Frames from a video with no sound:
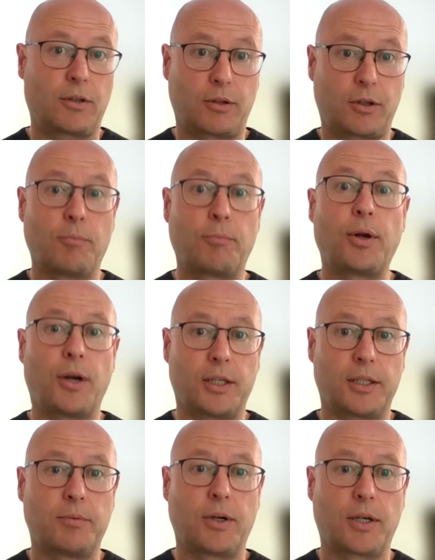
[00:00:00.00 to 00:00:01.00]

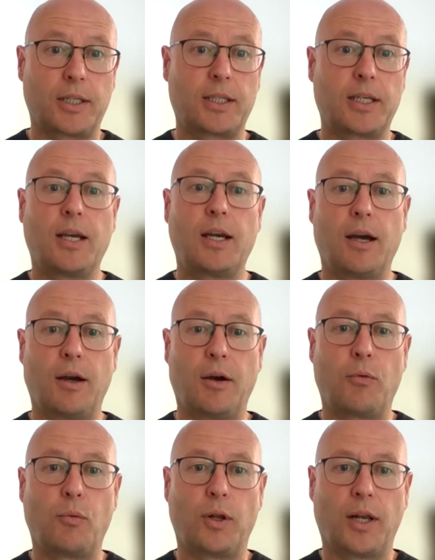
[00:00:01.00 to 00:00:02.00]
compliance markets
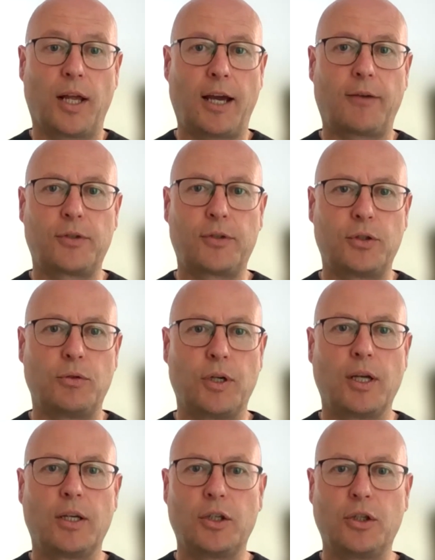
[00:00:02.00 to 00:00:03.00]
will have to
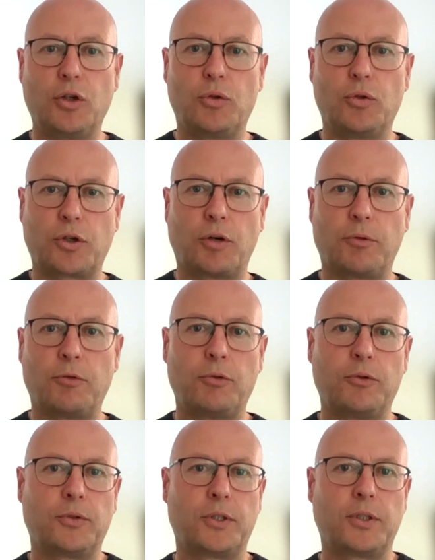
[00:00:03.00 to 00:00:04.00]
use carbon
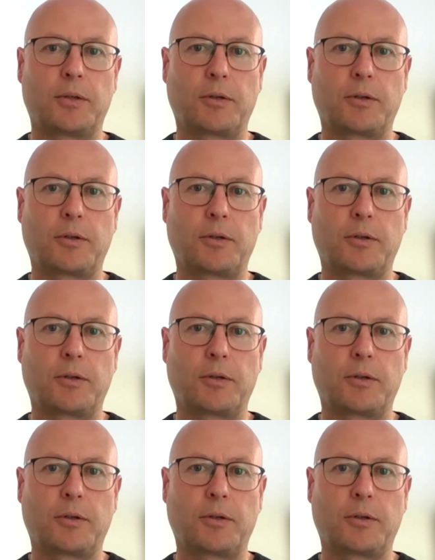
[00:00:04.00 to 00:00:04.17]
removals in some